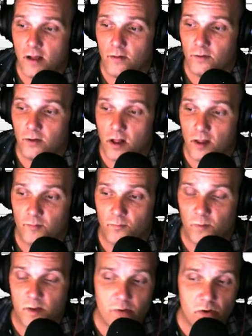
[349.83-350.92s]
Call it
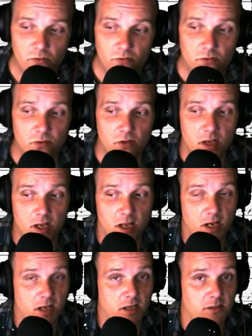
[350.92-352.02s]
reboot
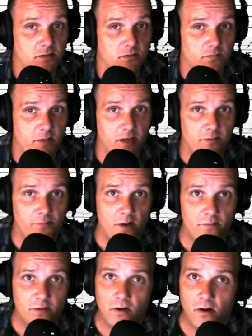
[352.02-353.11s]
and make it a
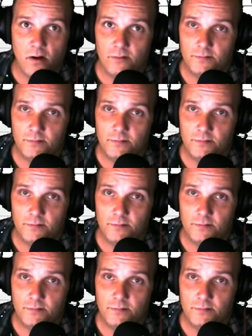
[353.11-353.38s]
private call.